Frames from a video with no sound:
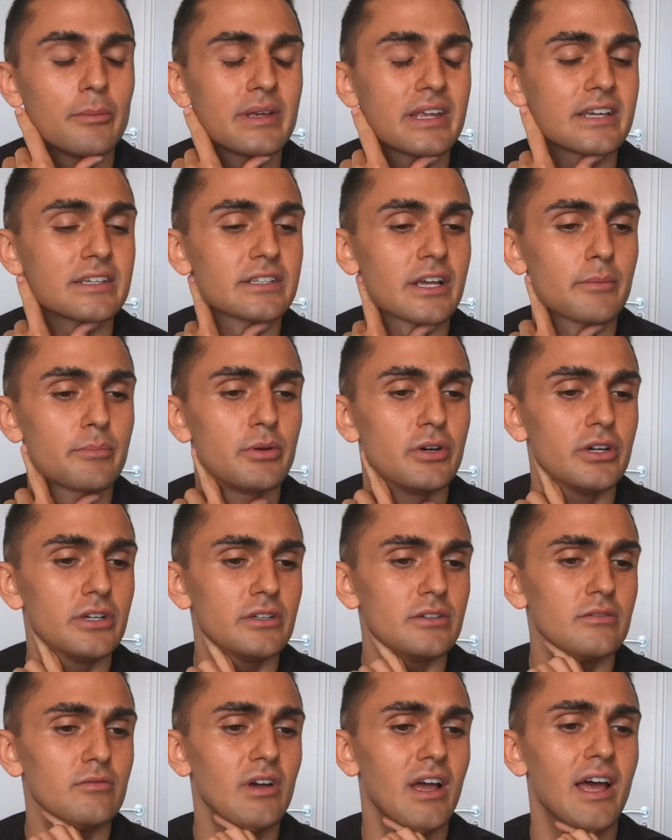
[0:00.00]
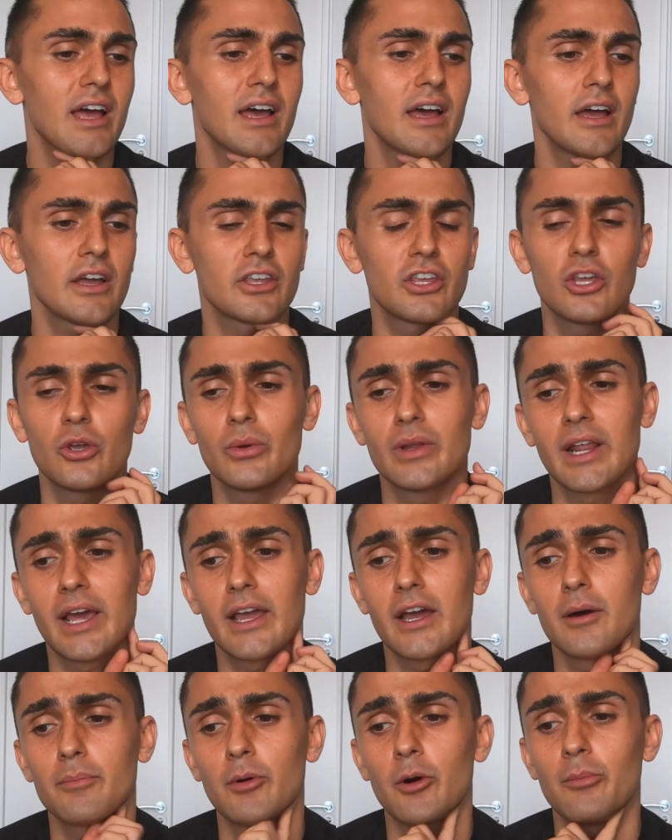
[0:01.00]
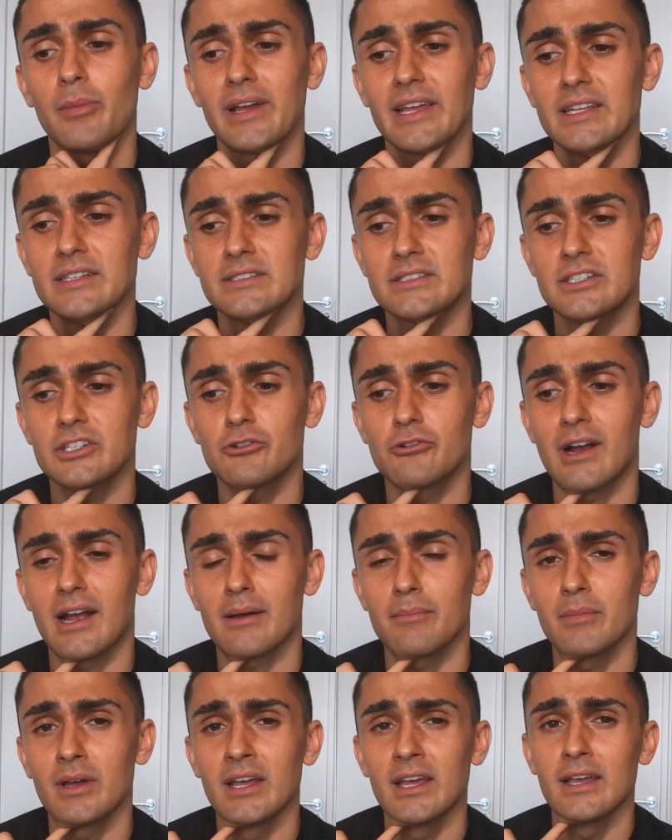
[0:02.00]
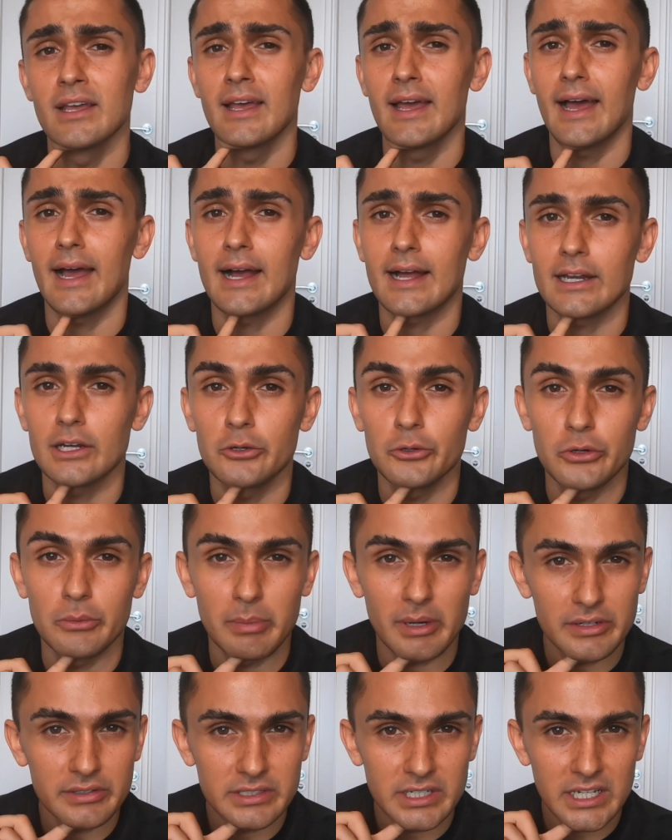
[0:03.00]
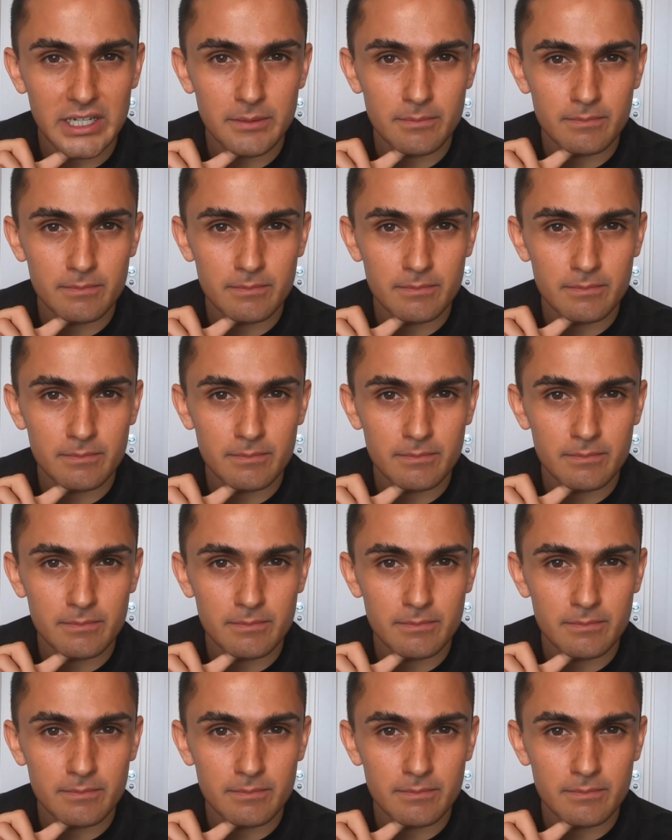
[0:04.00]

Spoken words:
because I put a Q&A up on my Instagram at Lunabundy,